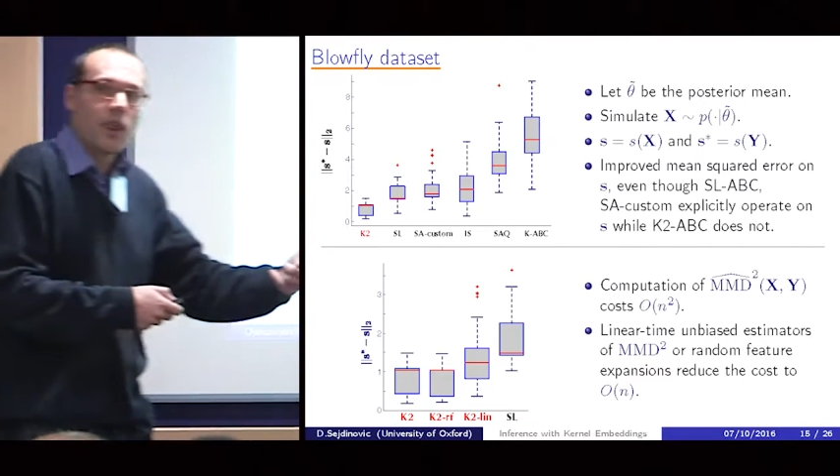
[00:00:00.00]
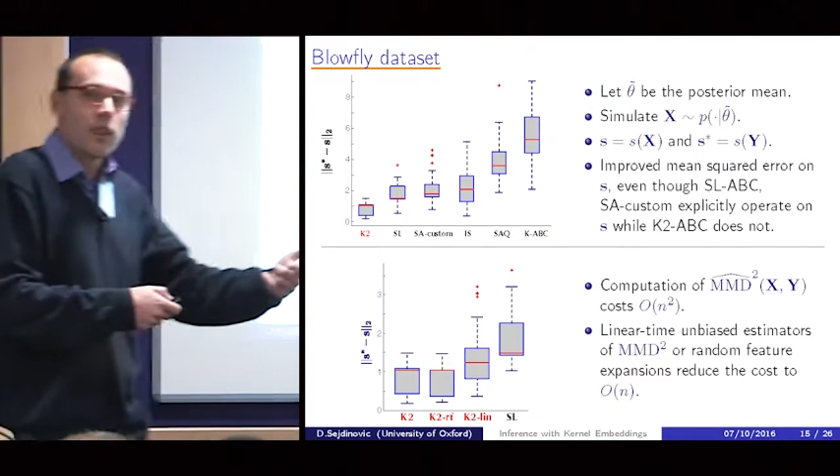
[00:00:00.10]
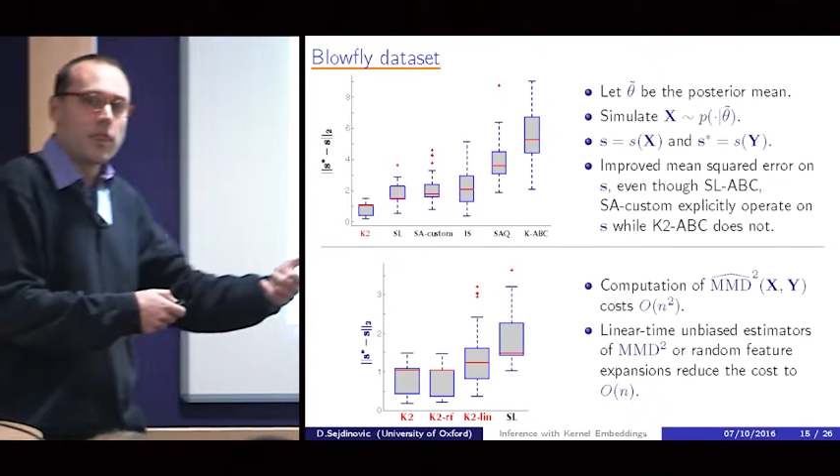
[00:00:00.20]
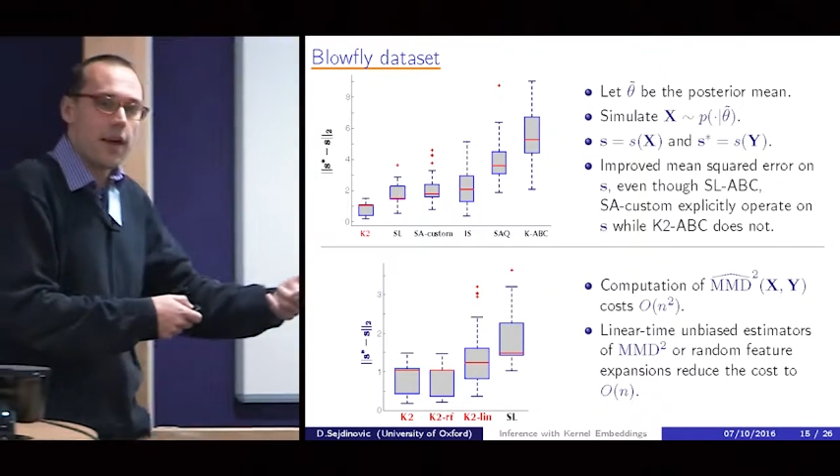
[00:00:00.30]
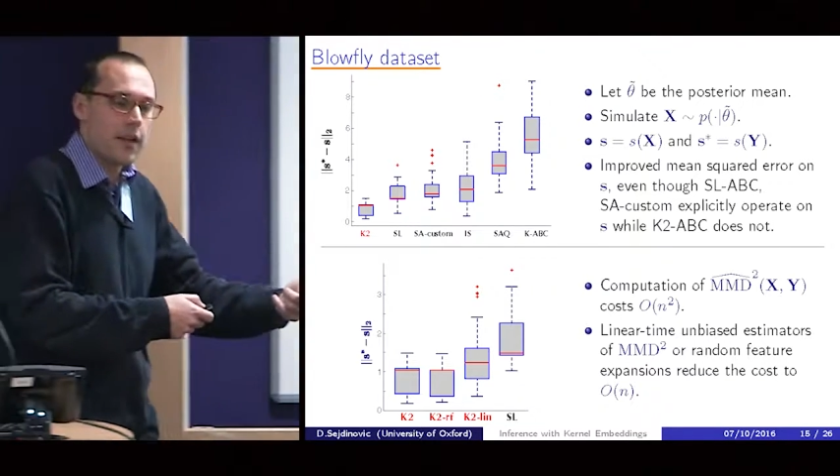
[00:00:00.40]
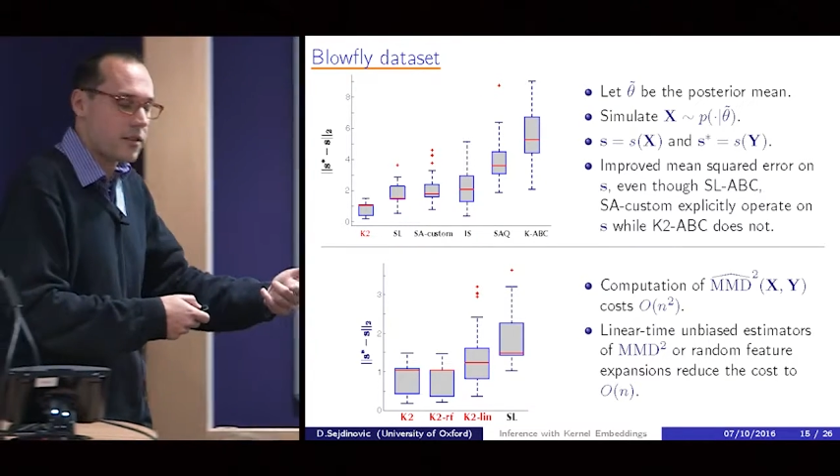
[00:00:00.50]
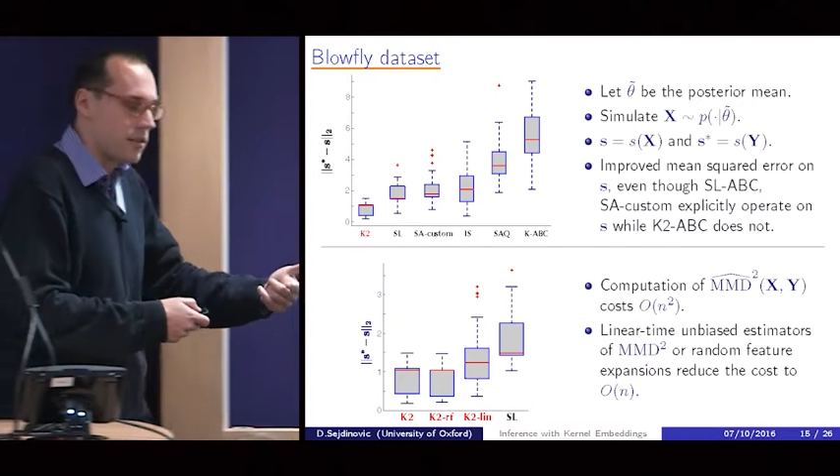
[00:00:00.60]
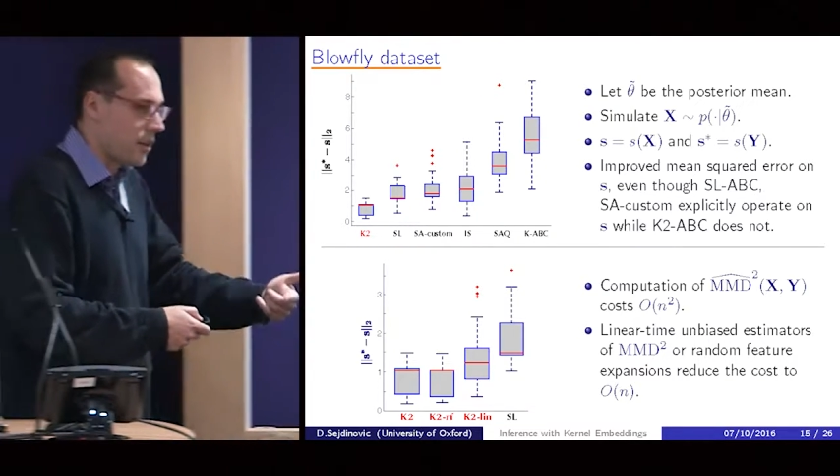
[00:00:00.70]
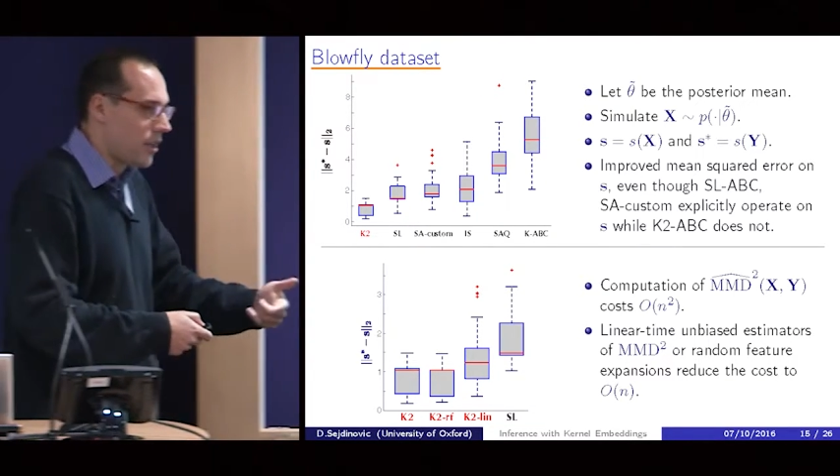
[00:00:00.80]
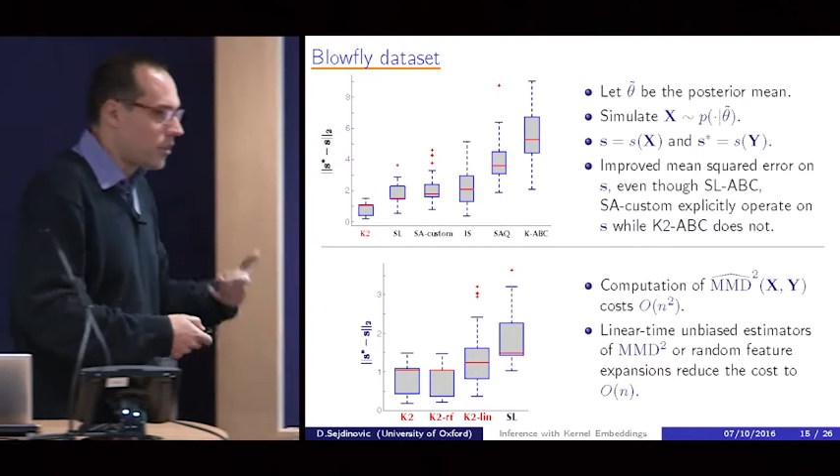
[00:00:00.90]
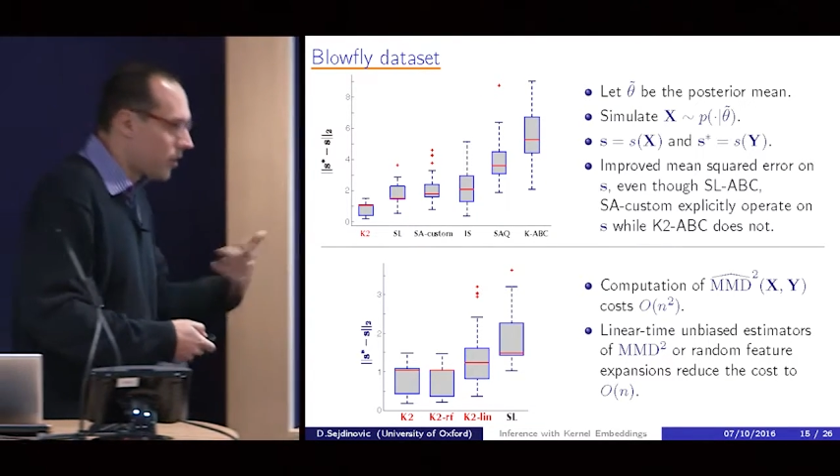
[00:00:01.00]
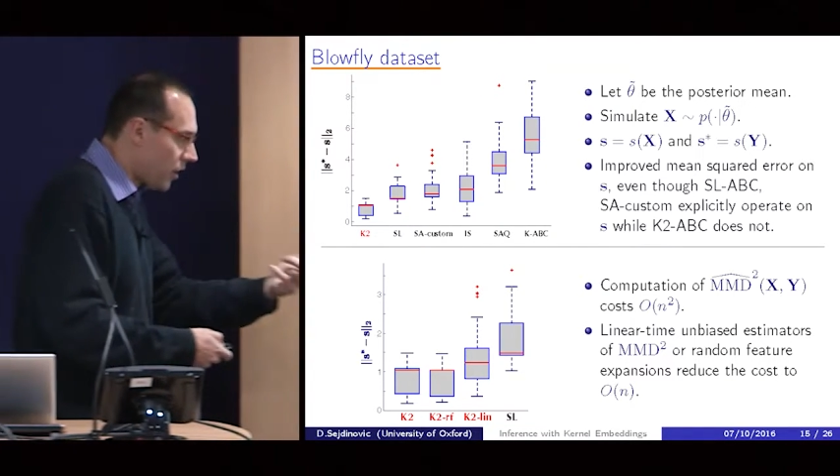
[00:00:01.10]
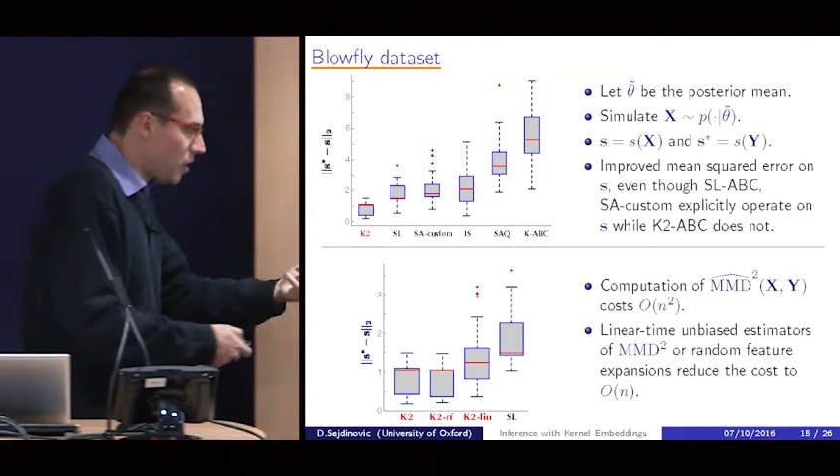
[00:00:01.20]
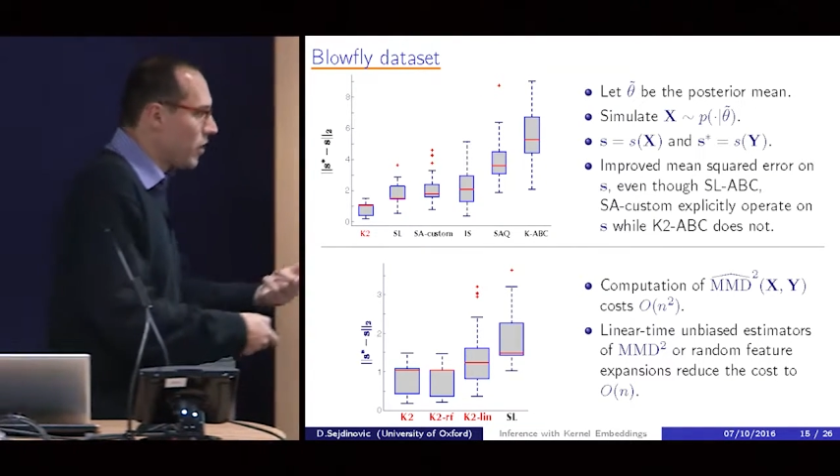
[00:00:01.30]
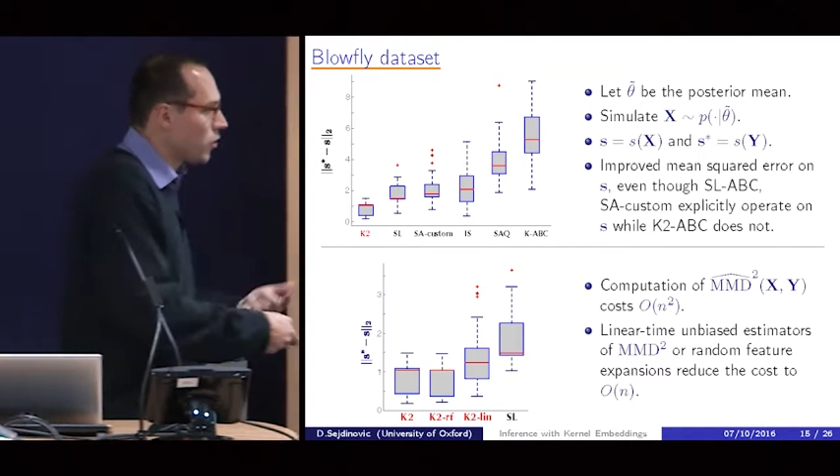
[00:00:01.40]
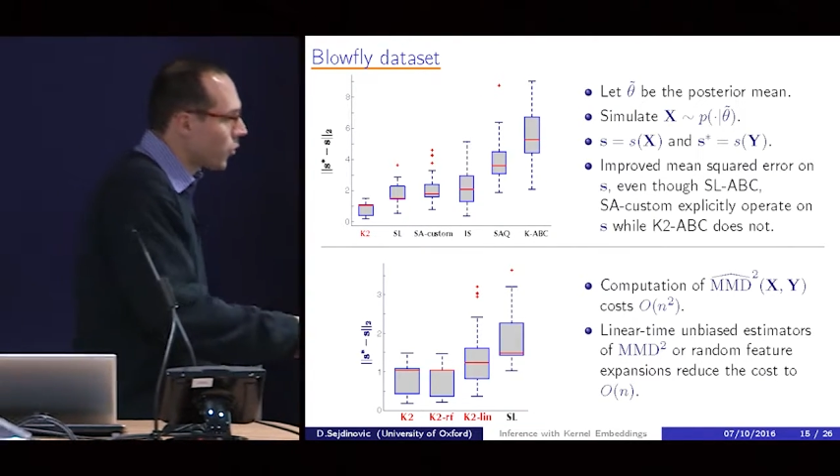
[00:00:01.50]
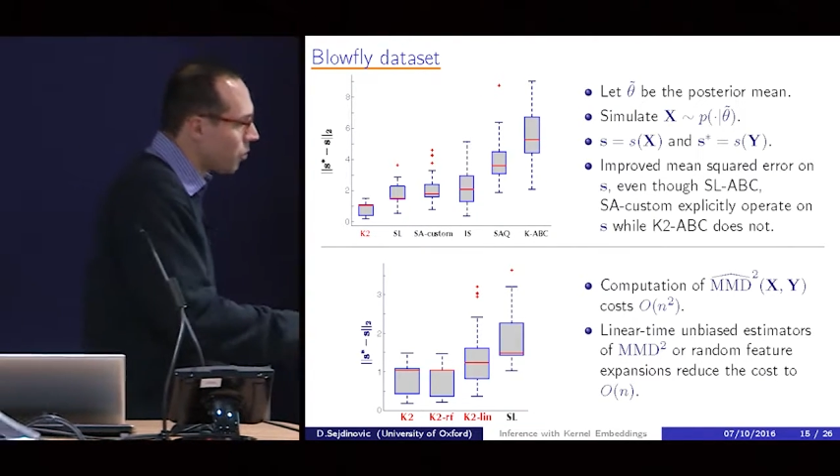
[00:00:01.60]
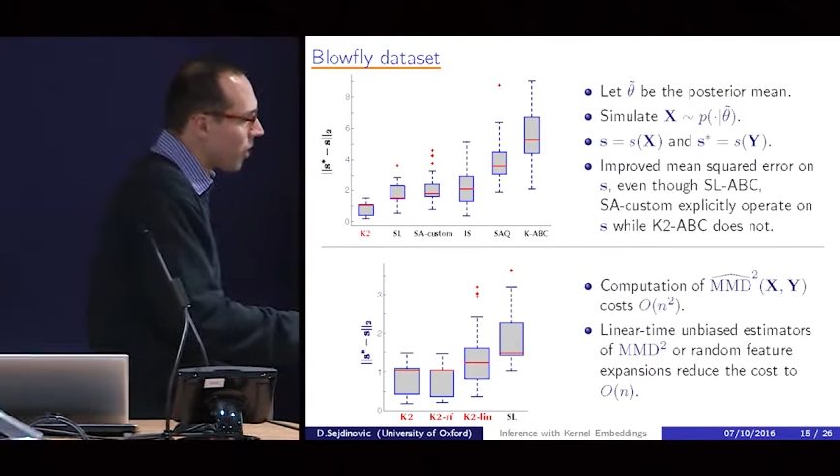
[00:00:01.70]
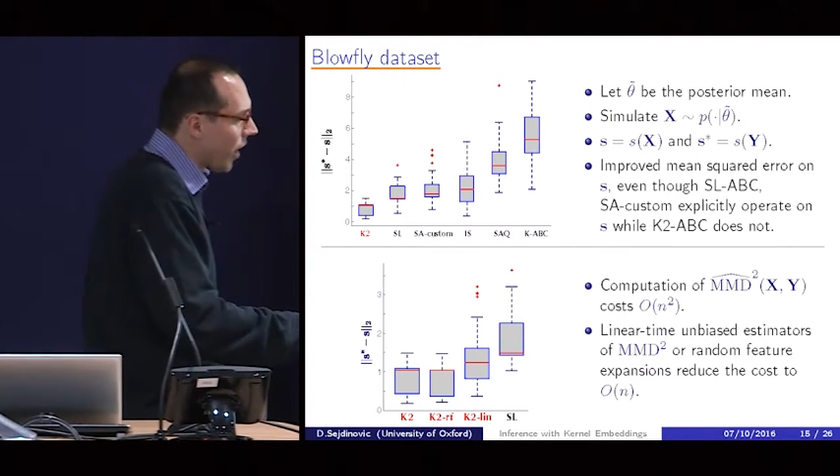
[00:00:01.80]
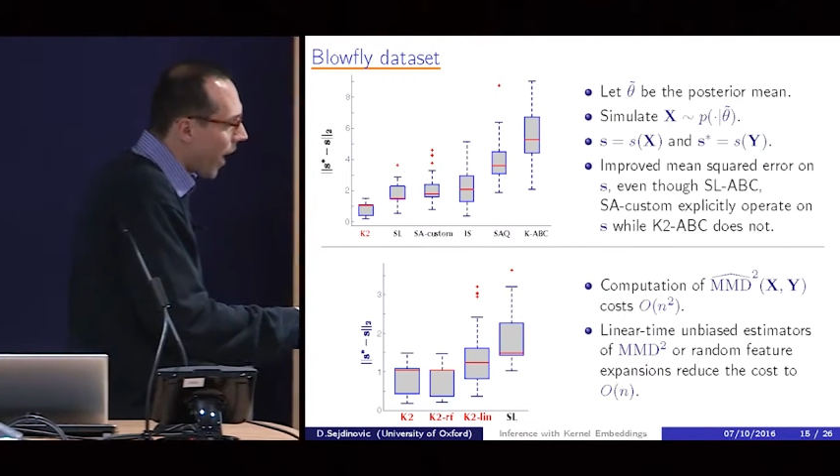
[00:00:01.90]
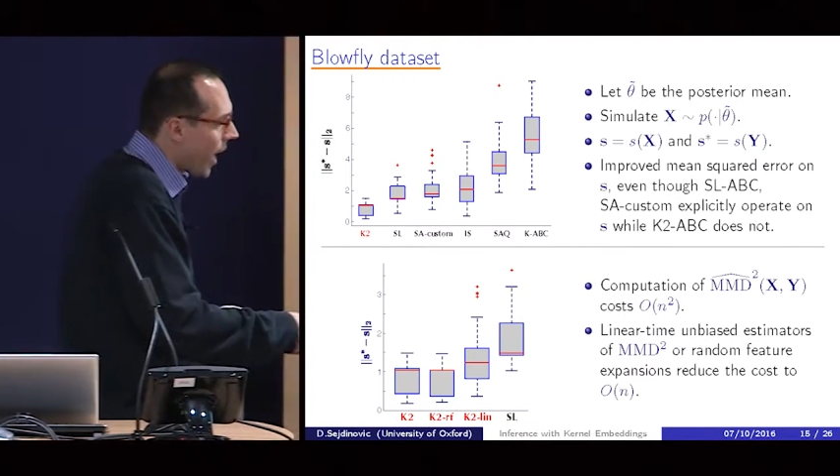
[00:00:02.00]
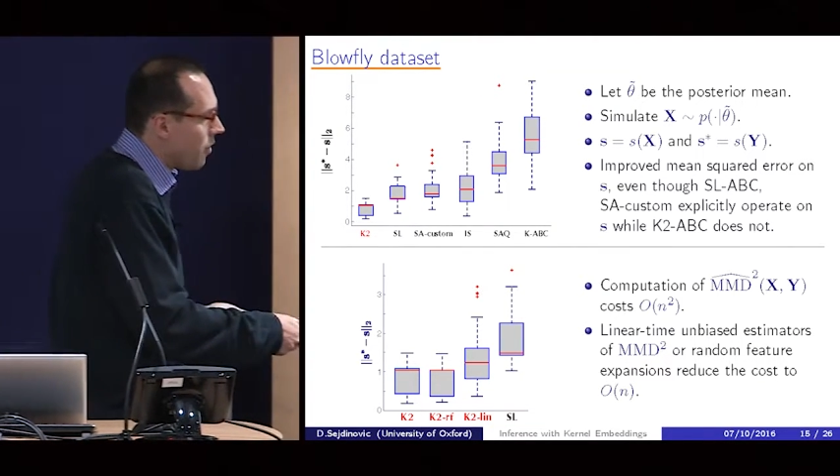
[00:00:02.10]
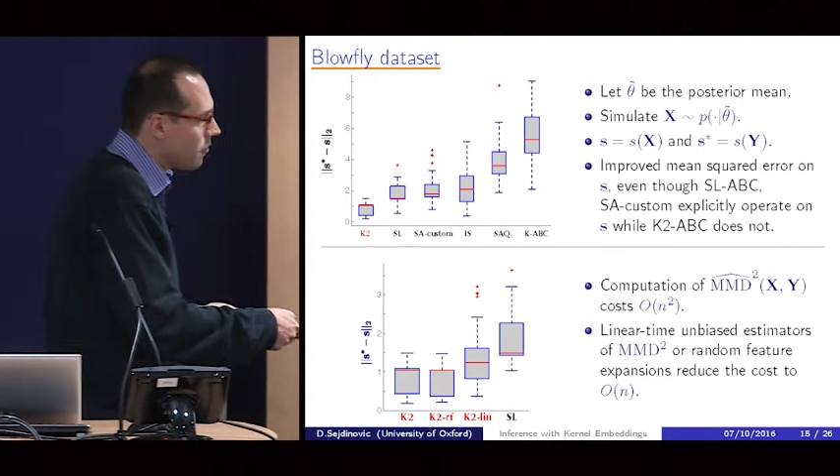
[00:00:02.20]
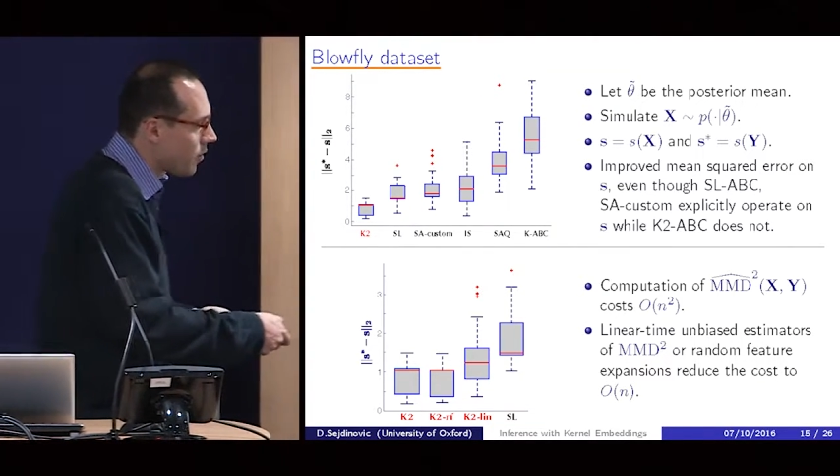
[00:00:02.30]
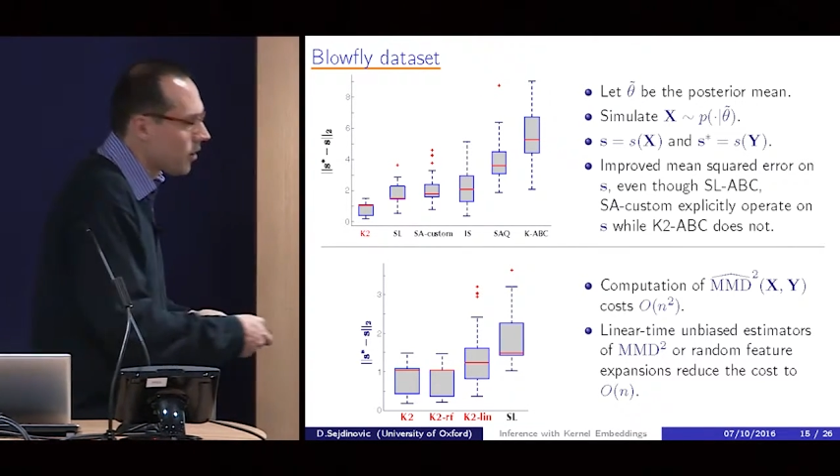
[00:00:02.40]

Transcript: that in the limit will behave